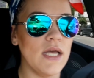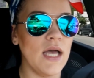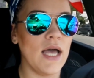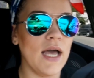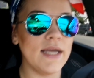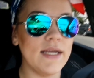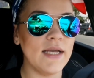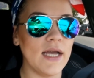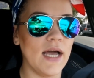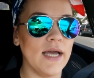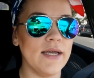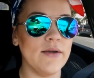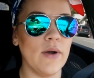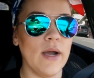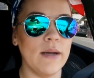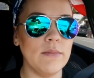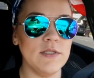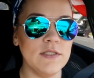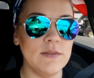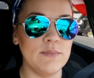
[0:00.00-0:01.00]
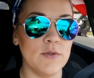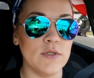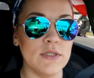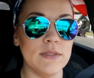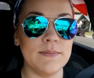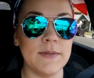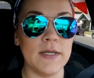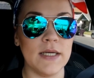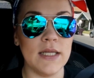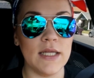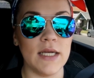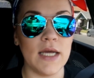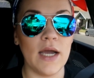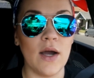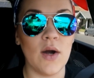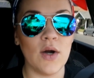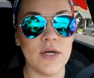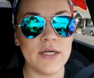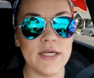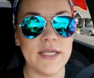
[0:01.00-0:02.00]
I grabbed a sports bra that I
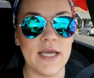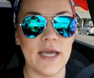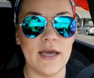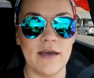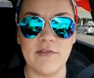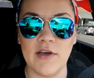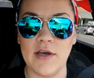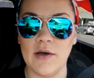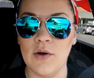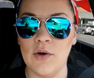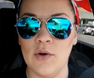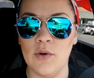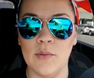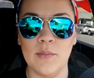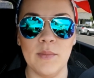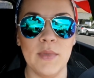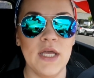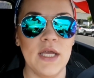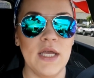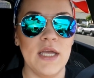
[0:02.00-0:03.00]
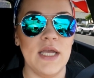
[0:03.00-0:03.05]
already have at home